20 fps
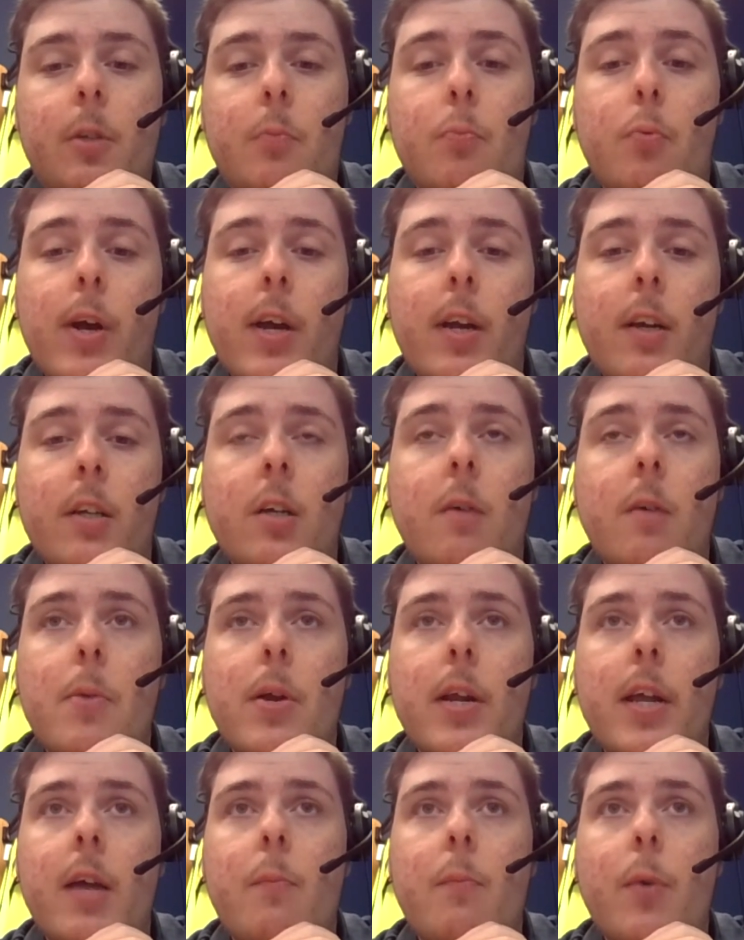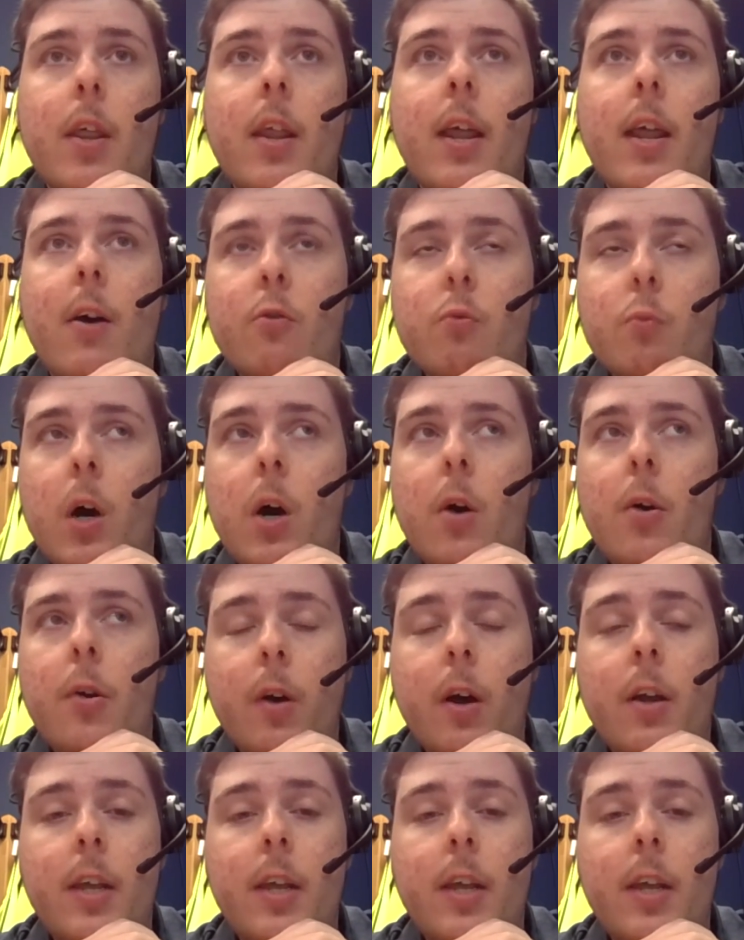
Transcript: bring somebody in, whether that was Wilder.